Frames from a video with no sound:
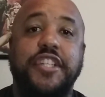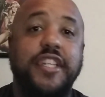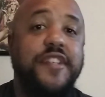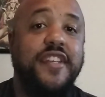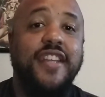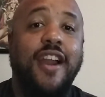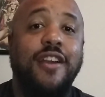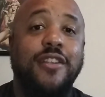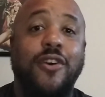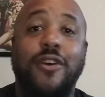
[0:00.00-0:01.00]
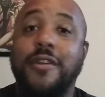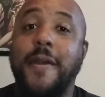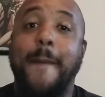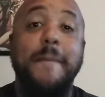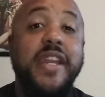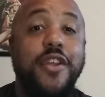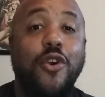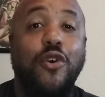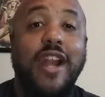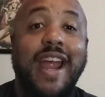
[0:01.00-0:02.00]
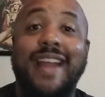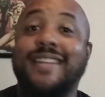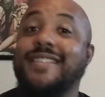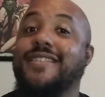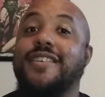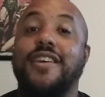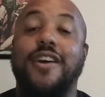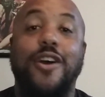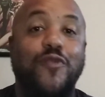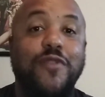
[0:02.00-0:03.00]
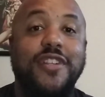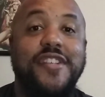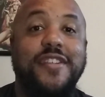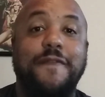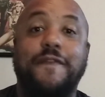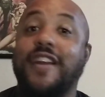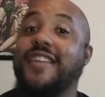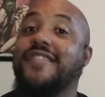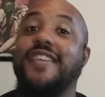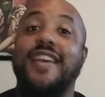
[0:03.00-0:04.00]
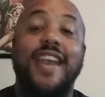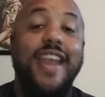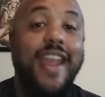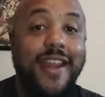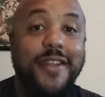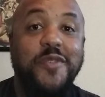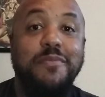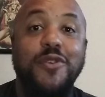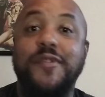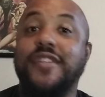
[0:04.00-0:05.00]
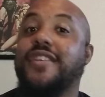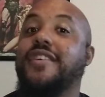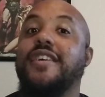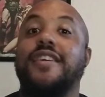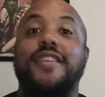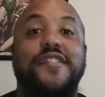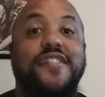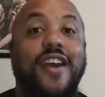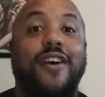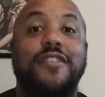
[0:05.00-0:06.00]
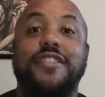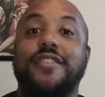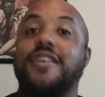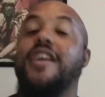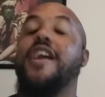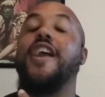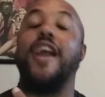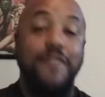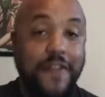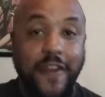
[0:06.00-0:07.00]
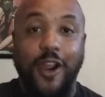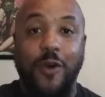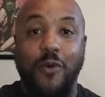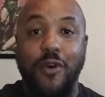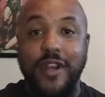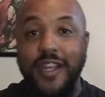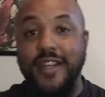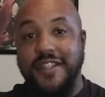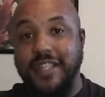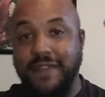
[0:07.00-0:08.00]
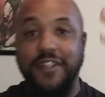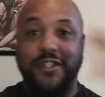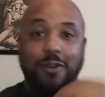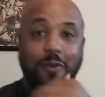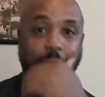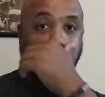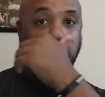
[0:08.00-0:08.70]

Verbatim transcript: cheesy dialogue, mediocre acting, unrealistic fights, 80s music, nostalgia, everything I want in a TV show.